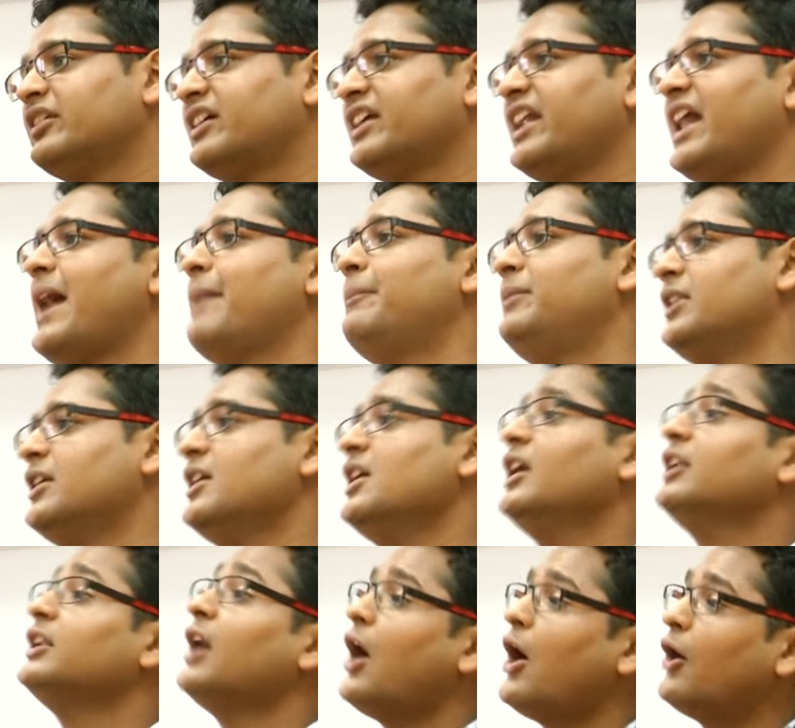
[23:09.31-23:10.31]
been
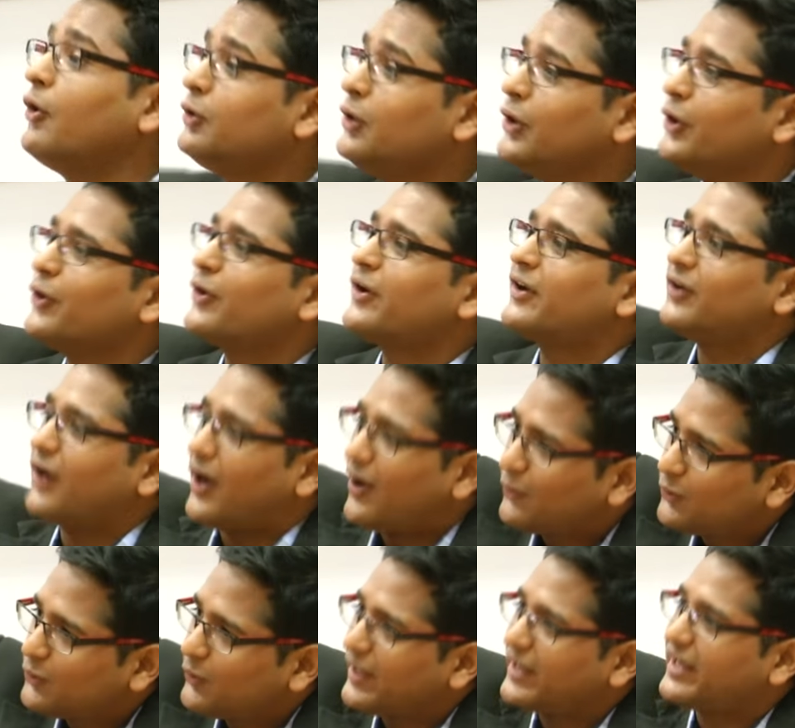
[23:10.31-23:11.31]
scrapped. Now how do you
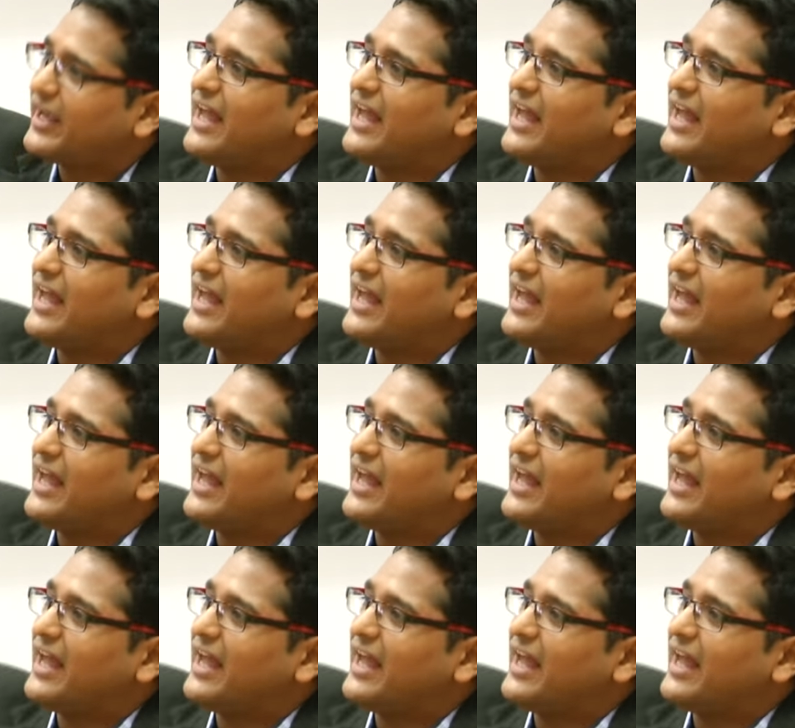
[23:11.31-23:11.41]
how do I